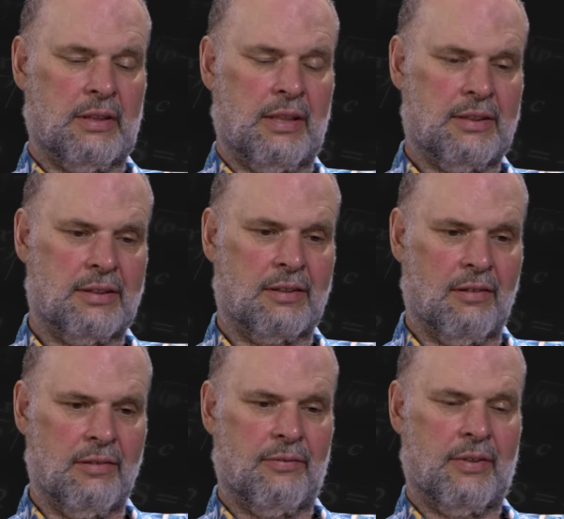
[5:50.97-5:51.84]
And that's the
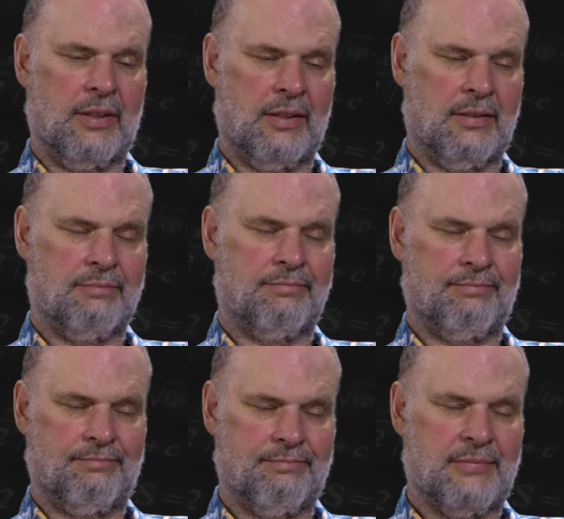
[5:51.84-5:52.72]
kind of thing
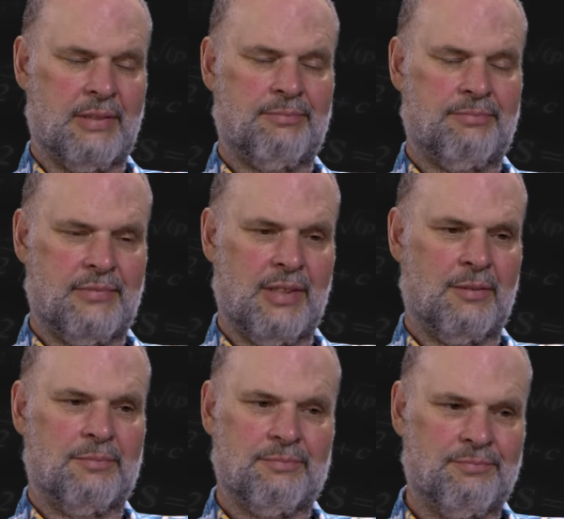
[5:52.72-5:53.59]
that you
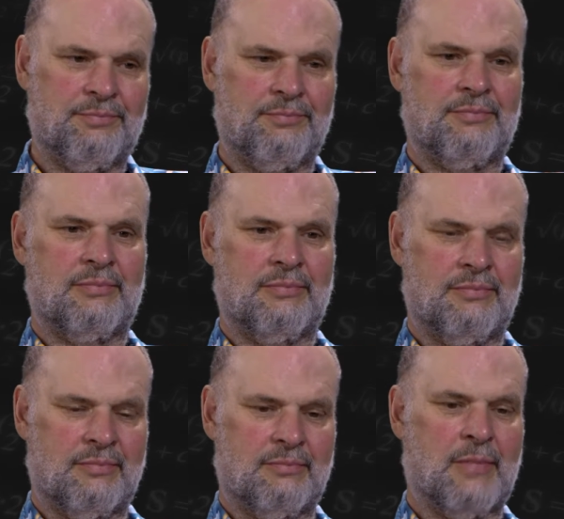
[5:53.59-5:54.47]
know,
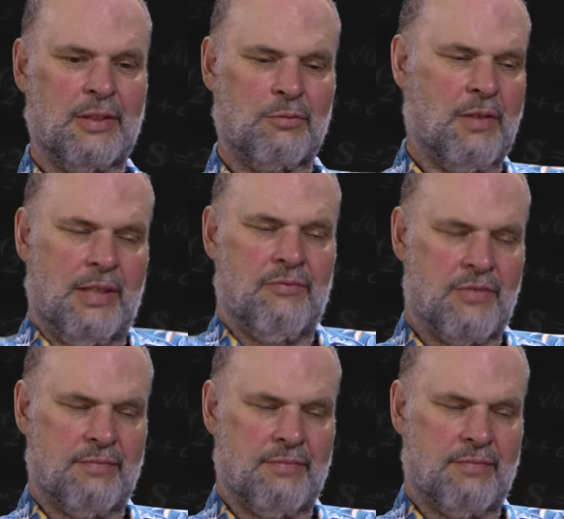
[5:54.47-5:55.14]
makes waves